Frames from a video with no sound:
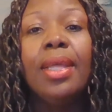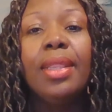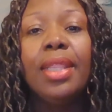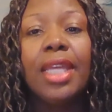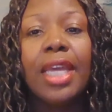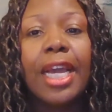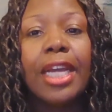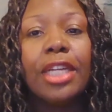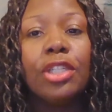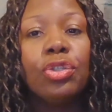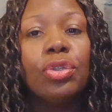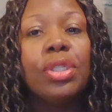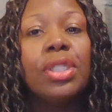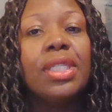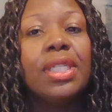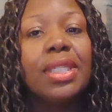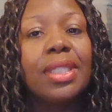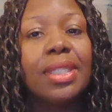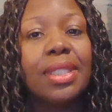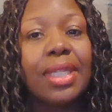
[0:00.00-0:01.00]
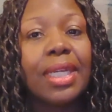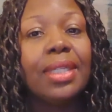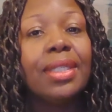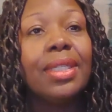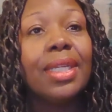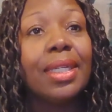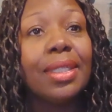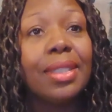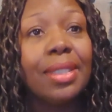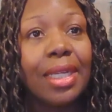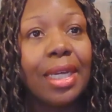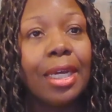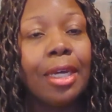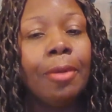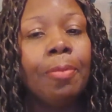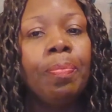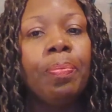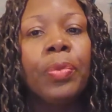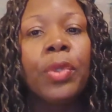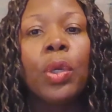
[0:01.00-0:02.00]
The address is
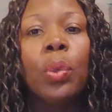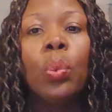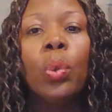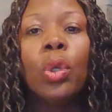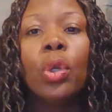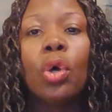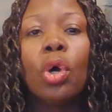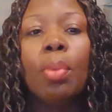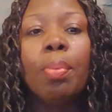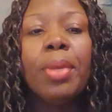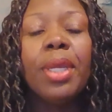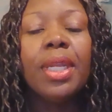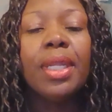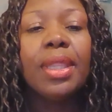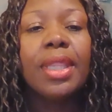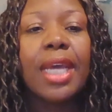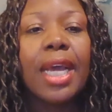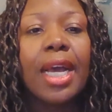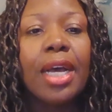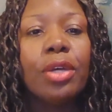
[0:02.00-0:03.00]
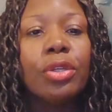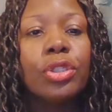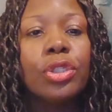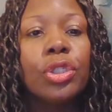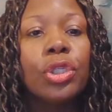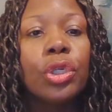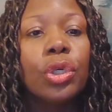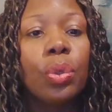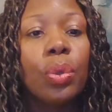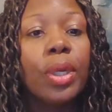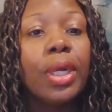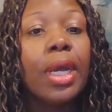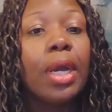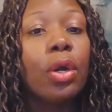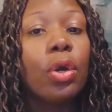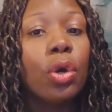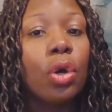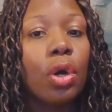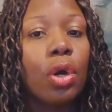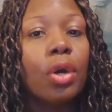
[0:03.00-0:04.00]
We'll all meet at the house to go in
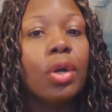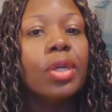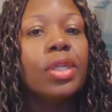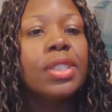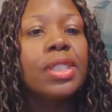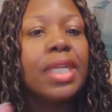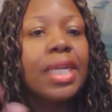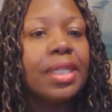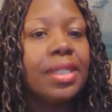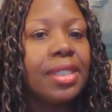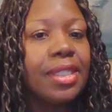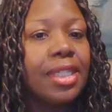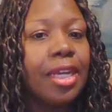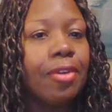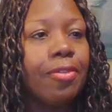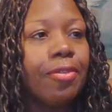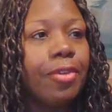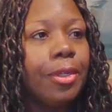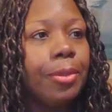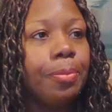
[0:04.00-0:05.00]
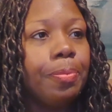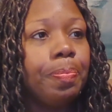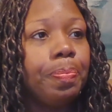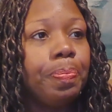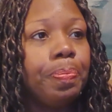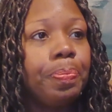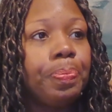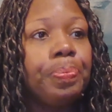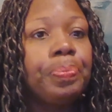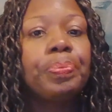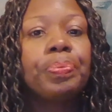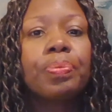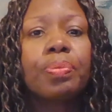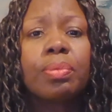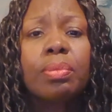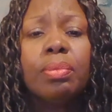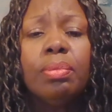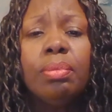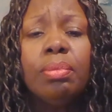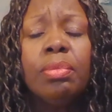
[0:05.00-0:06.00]
our cars at 7.
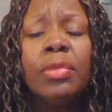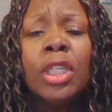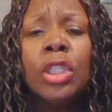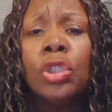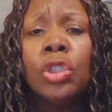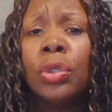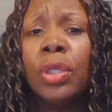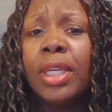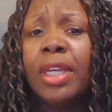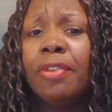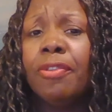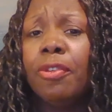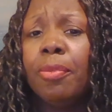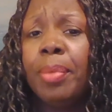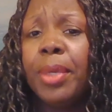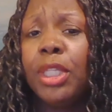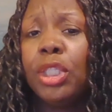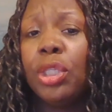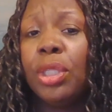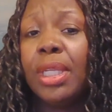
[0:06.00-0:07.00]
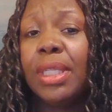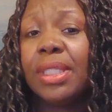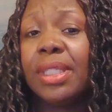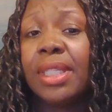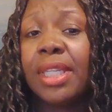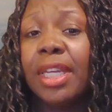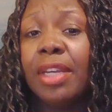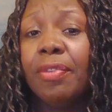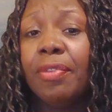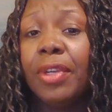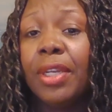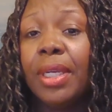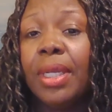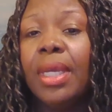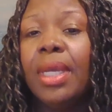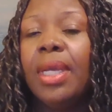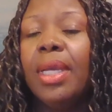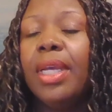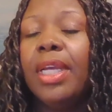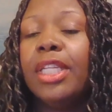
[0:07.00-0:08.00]
So the information that's given
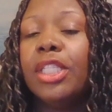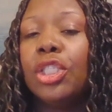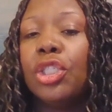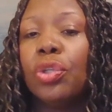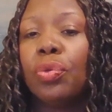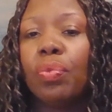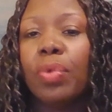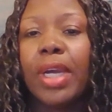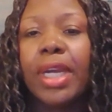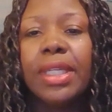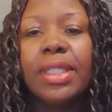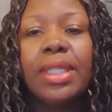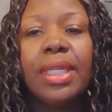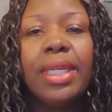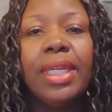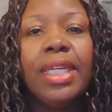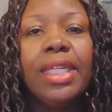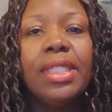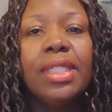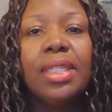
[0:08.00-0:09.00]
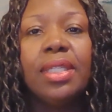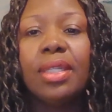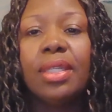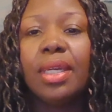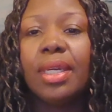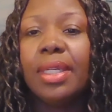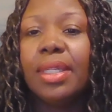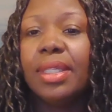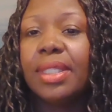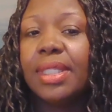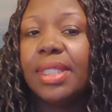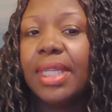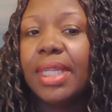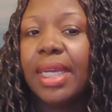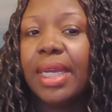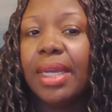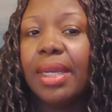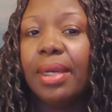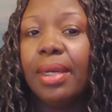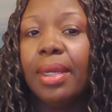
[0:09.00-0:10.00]
is direct and easy to
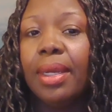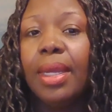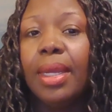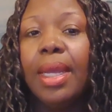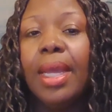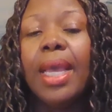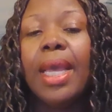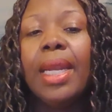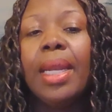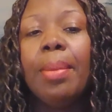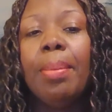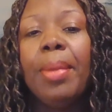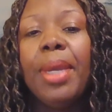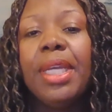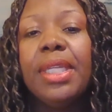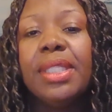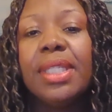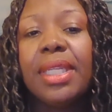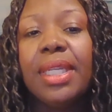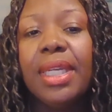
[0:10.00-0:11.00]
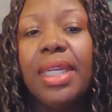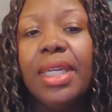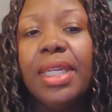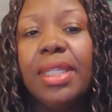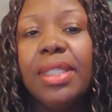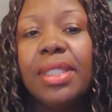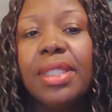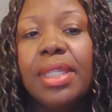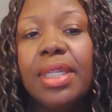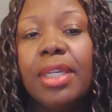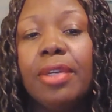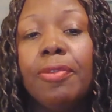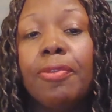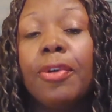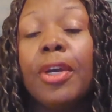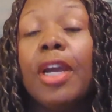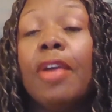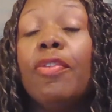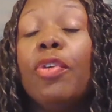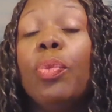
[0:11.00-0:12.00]
understand, and it makes it easy
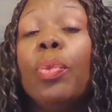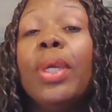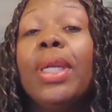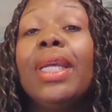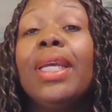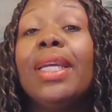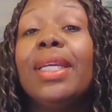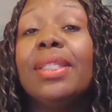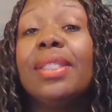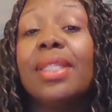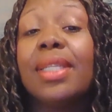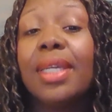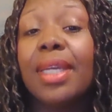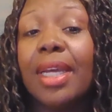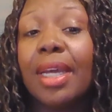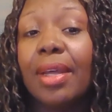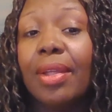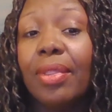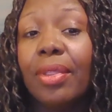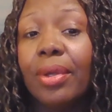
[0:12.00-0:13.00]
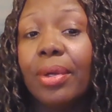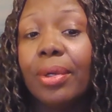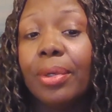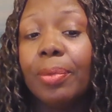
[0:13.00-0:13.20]
for everyone to get together.